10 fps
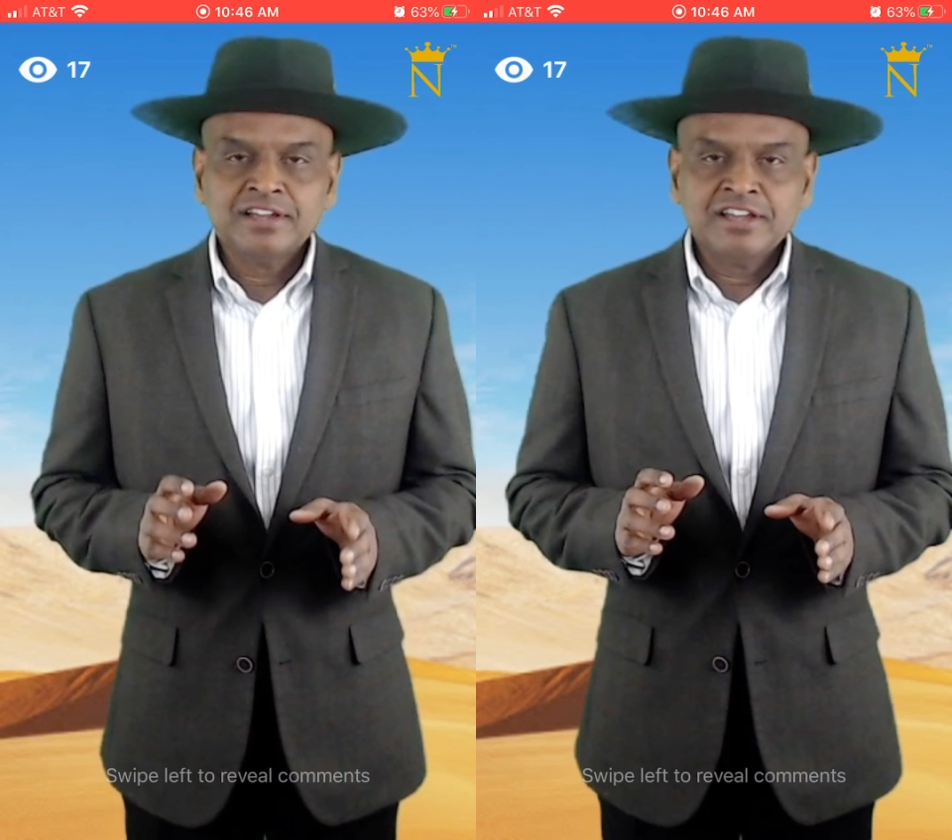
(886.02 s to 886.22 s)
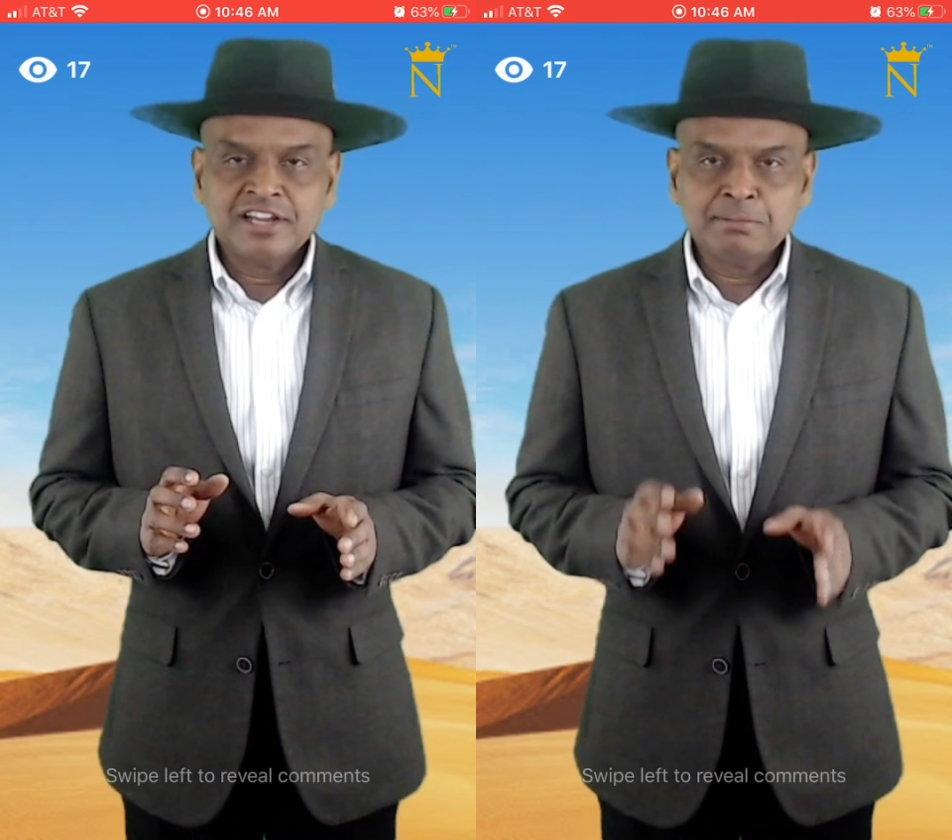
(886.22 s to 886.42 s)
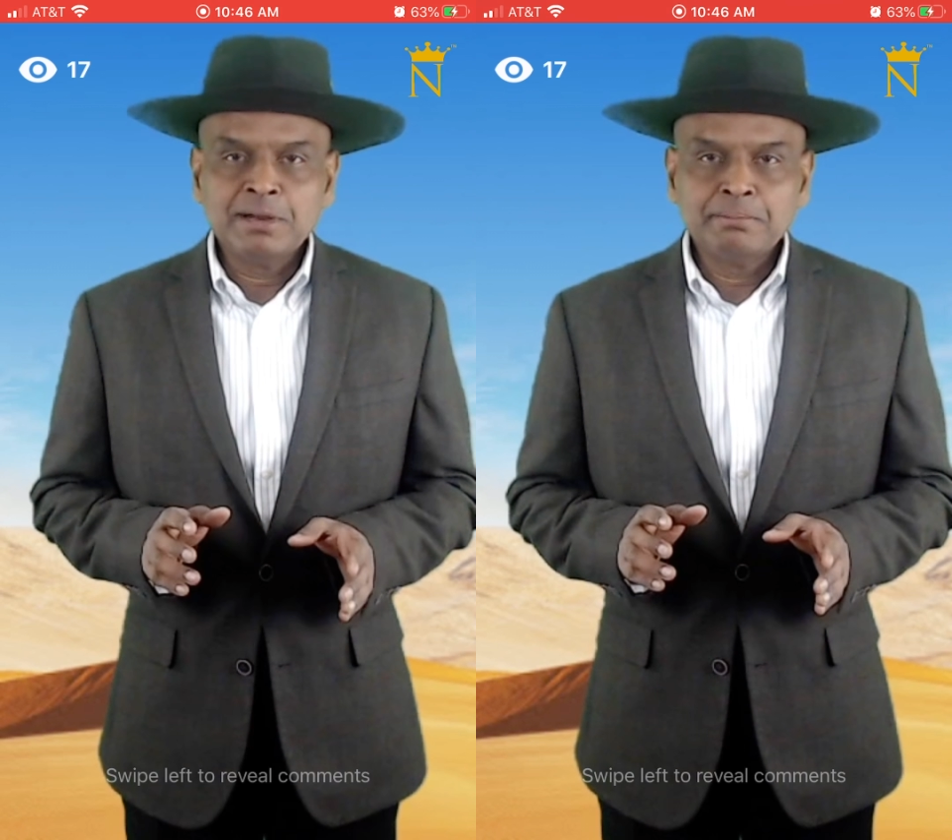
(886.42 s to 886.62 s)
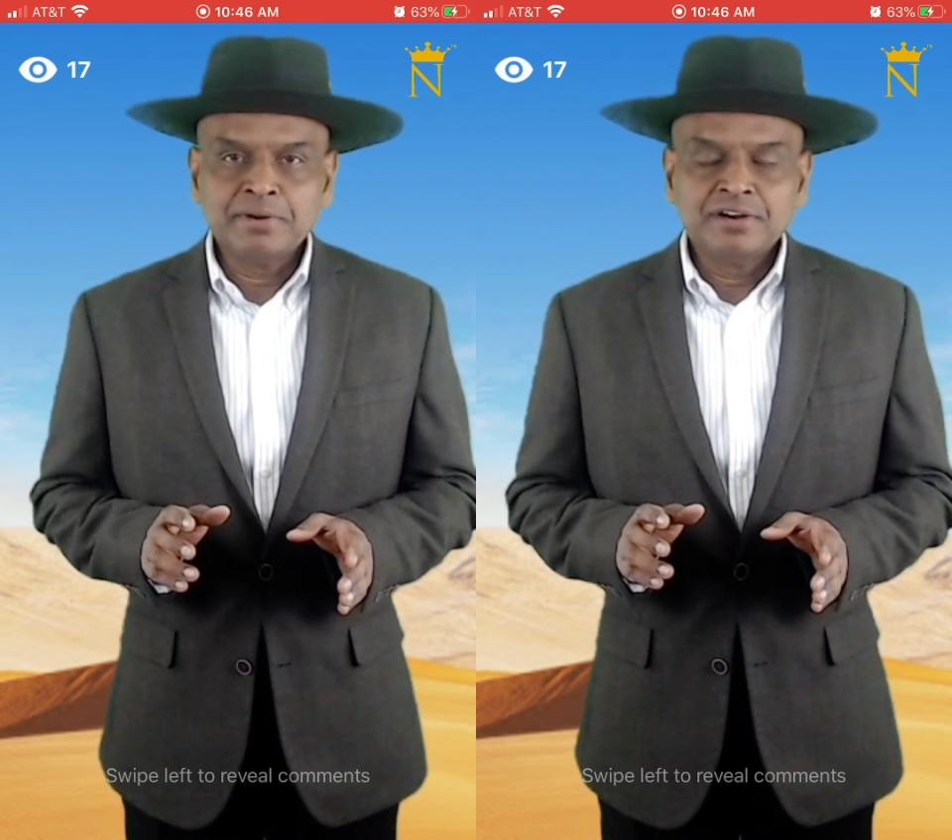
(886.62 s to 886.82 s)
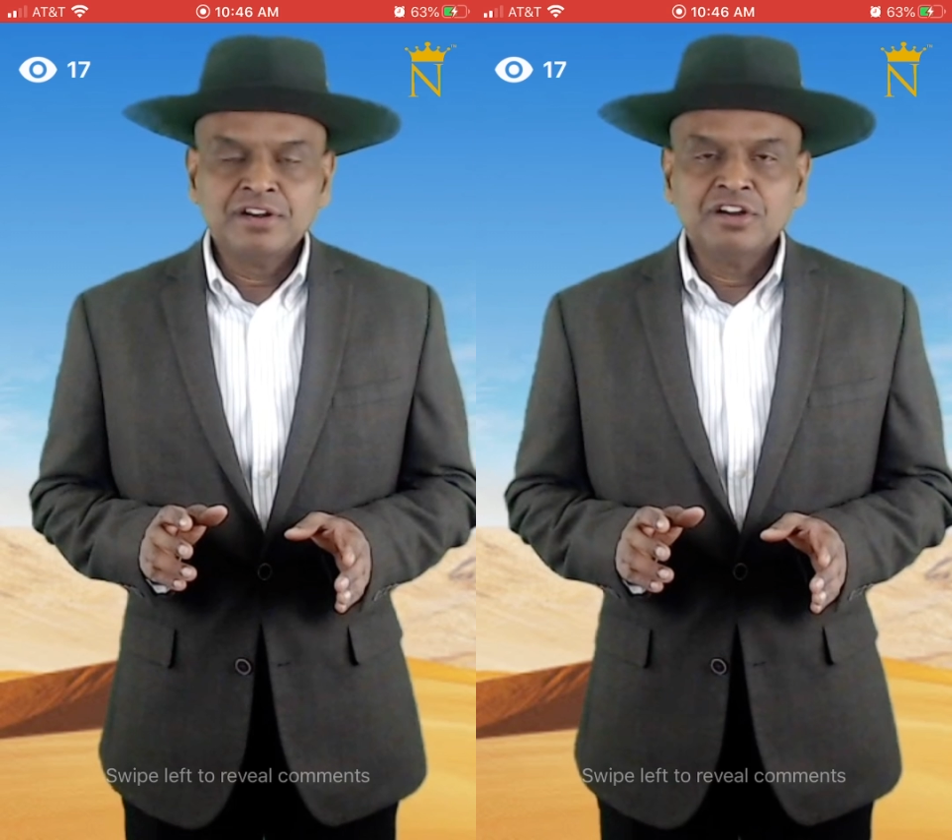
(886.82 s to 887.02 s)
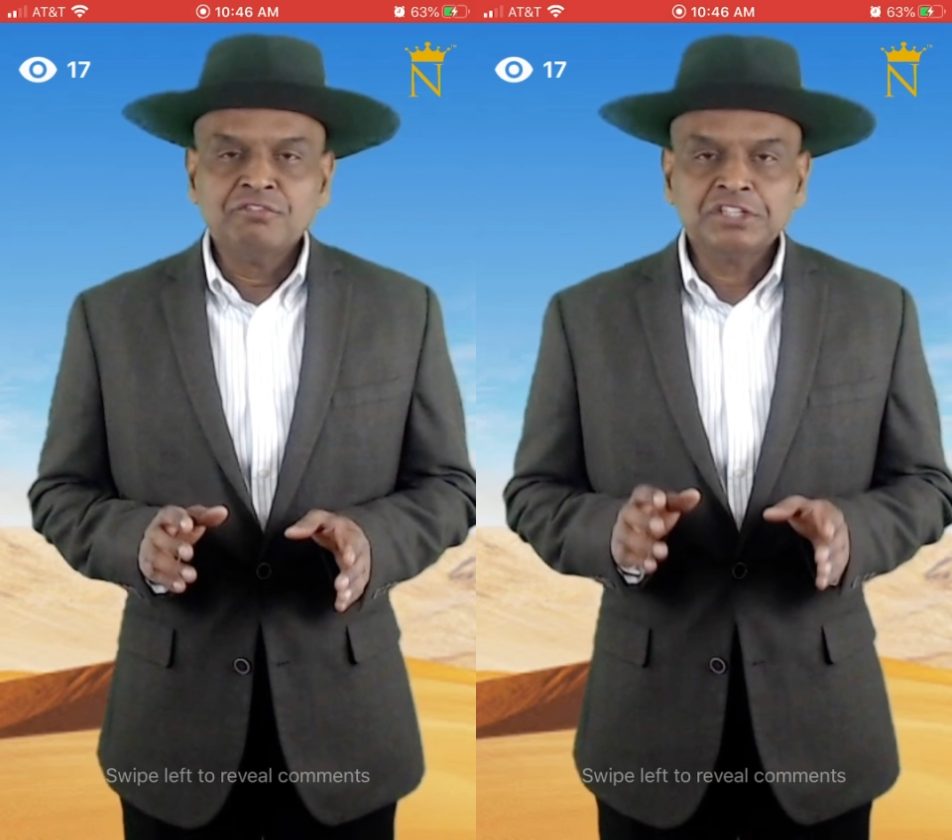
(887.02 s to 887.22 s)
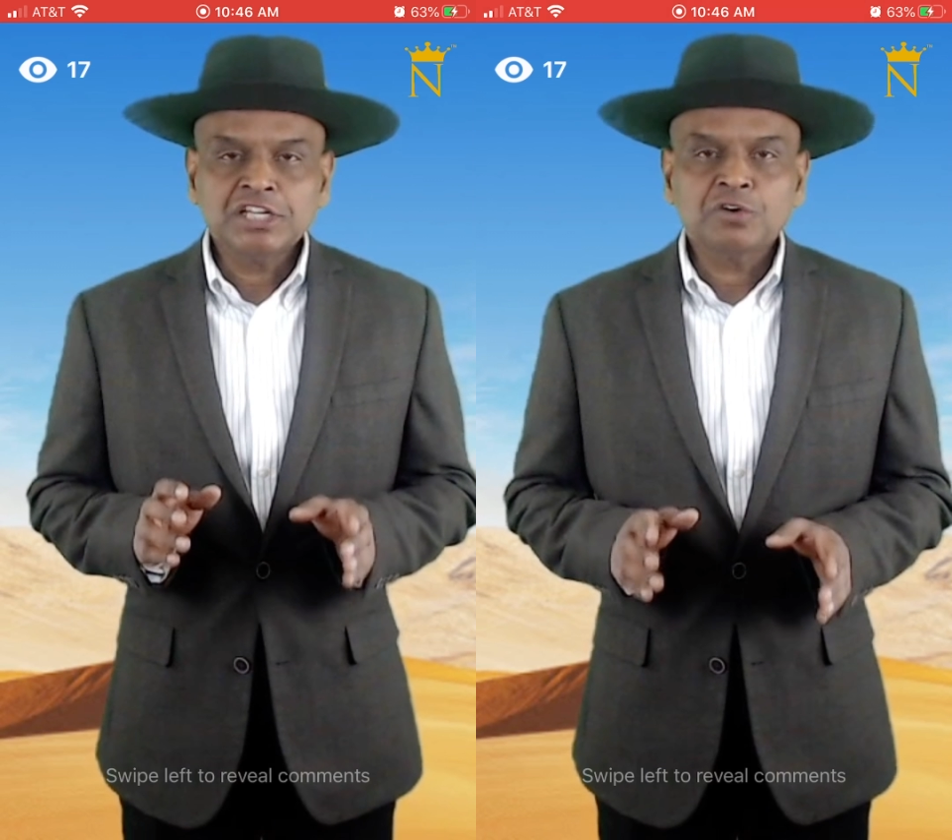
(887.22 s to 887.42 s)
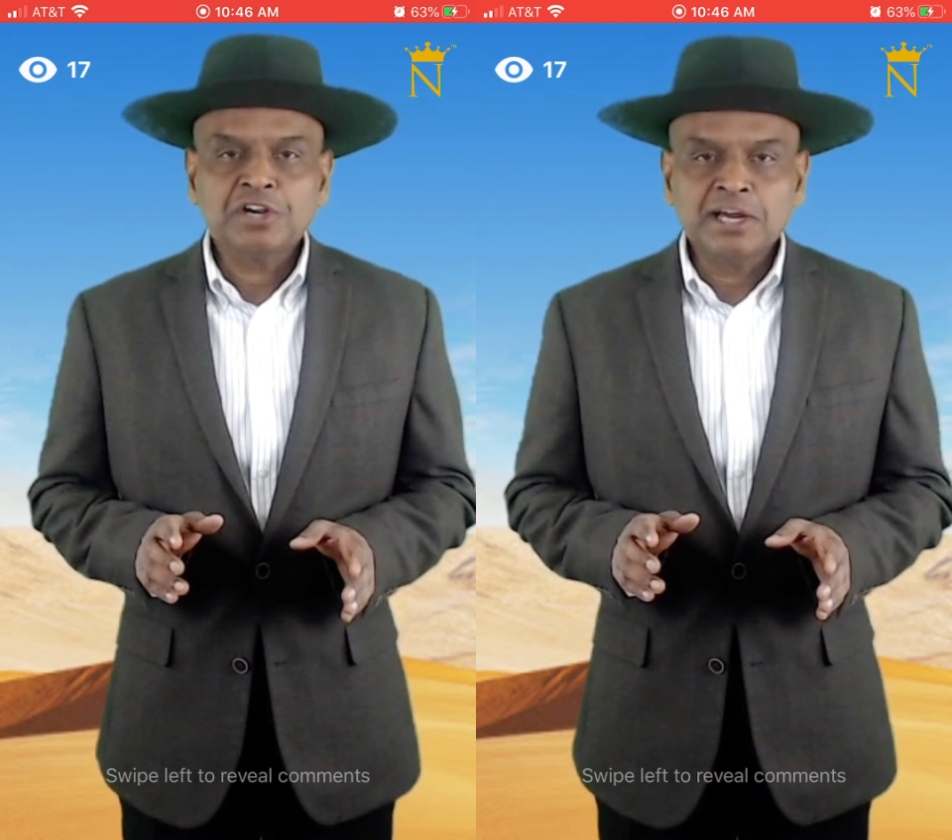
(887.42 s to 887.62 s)
Remember,
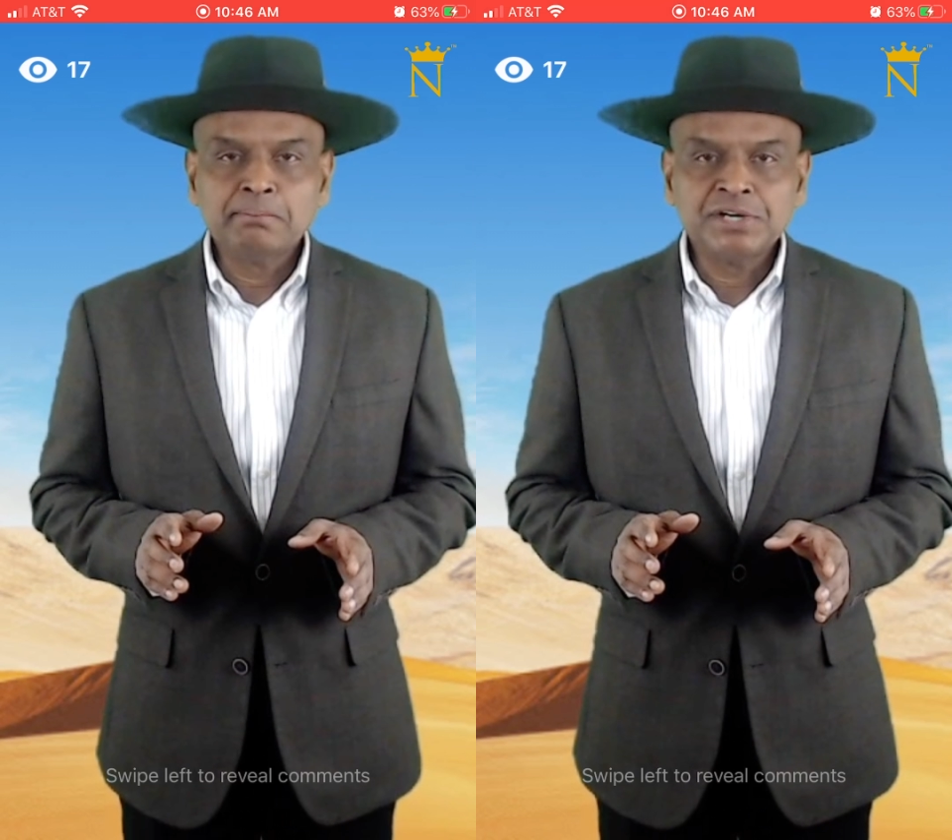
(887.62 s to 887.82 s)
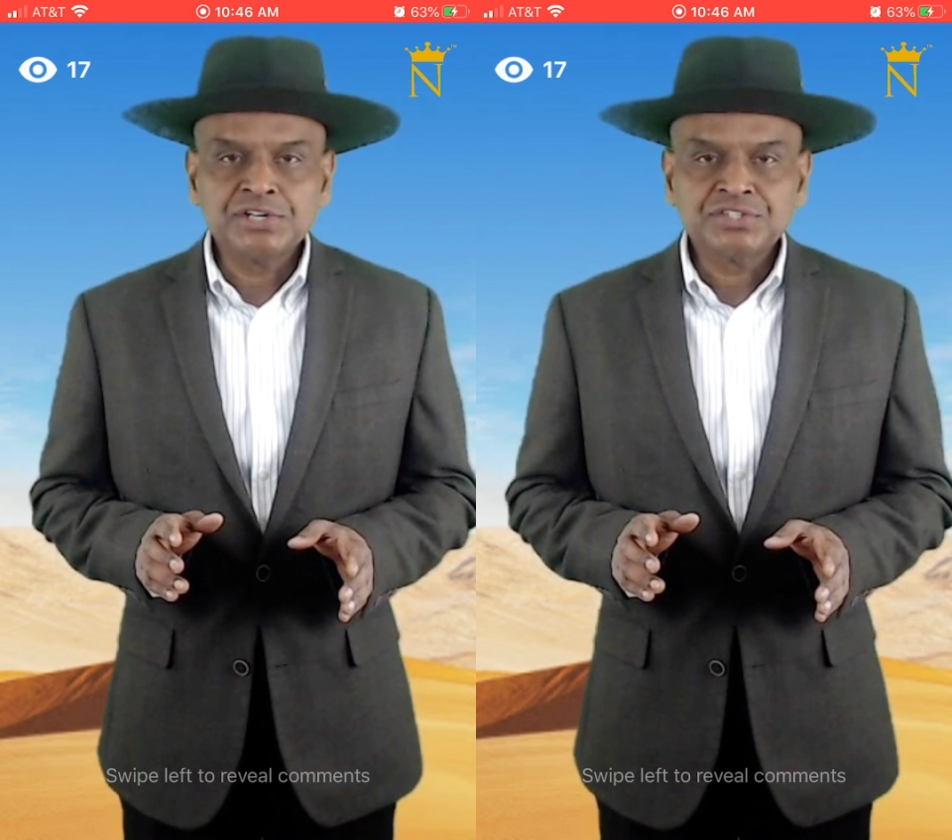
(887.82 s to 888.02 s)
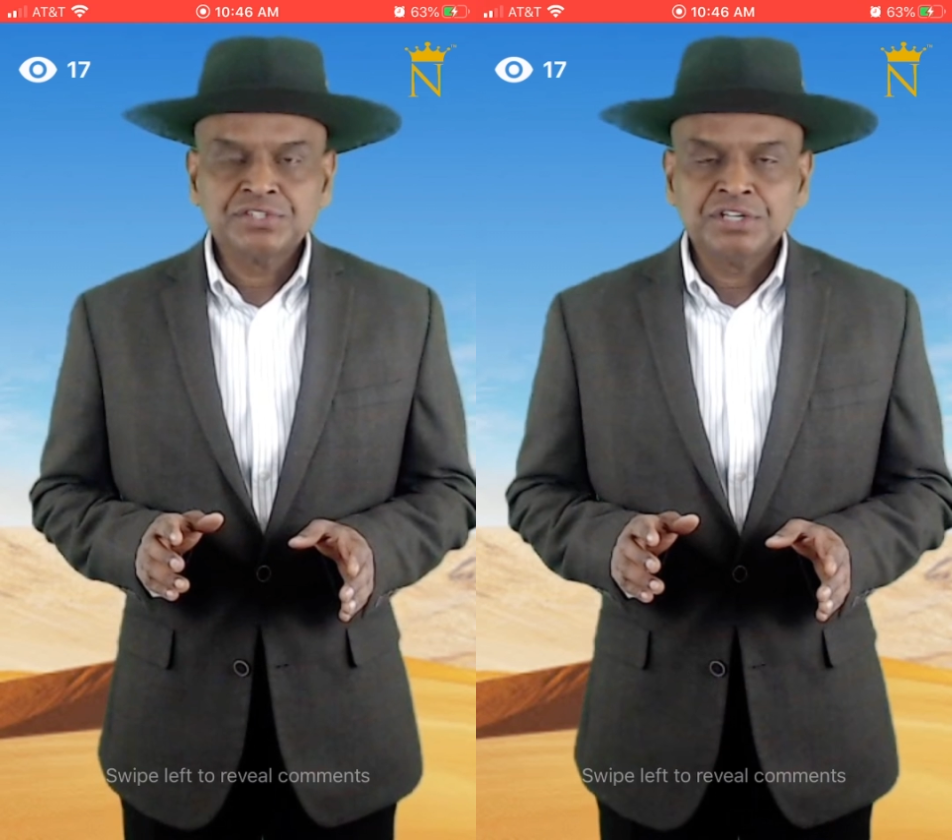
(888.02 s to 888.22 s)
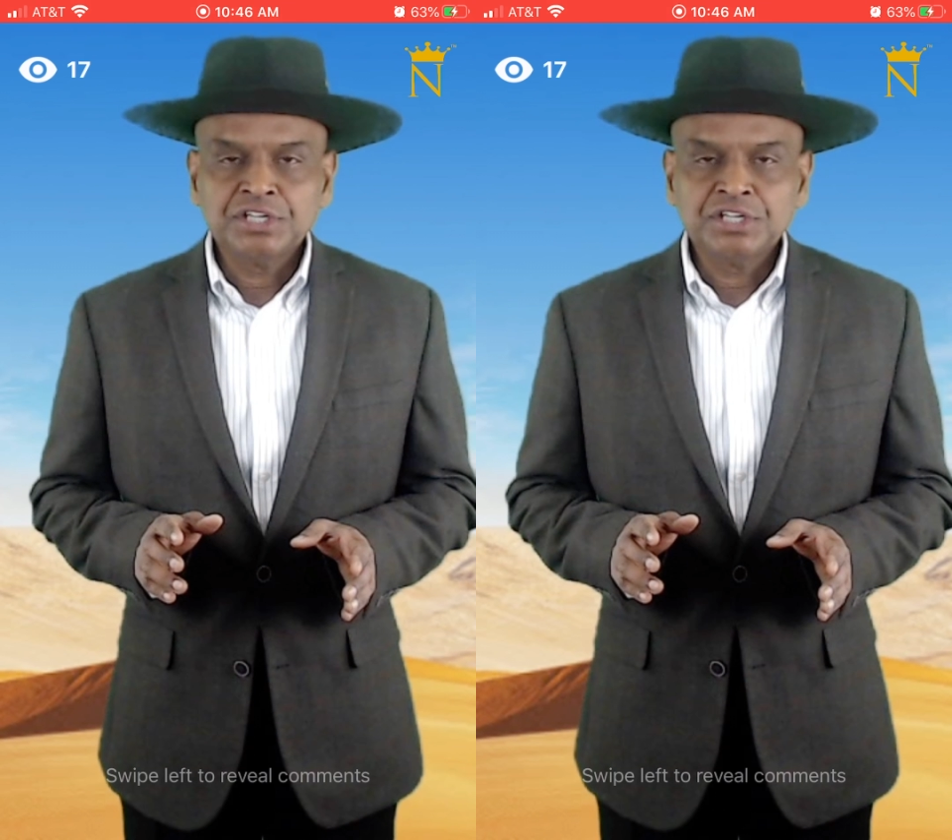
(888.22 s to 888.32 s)
without numbers,